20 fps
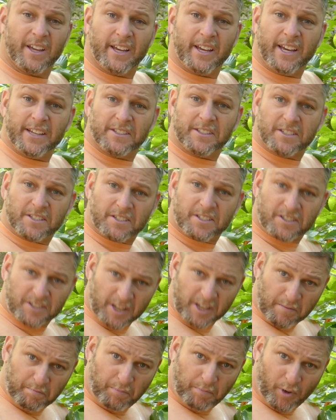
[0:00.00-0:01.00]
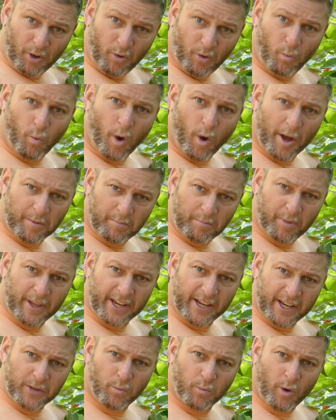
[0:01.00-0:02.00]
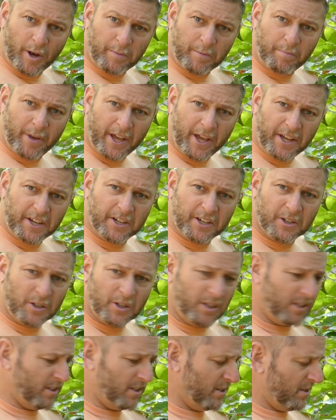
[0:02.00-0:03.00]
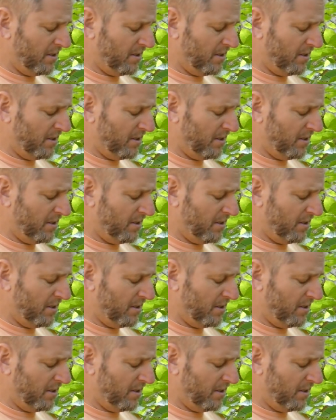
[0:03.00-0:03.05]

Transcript: It's simple, one blade, one petiole.